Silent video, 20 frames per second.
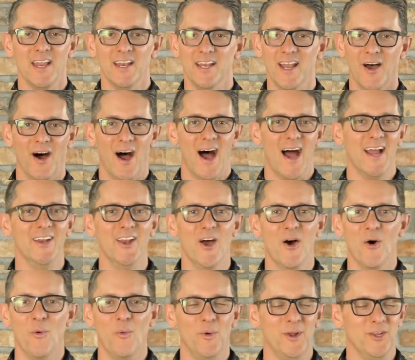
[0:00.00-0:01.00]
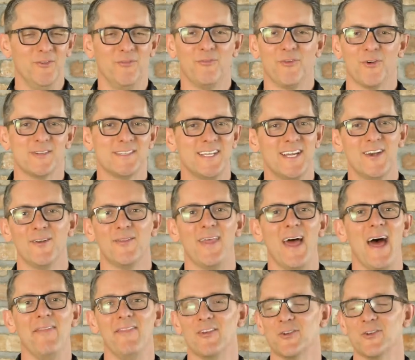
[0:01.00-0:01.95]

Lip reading: Now, I know when you first hear that,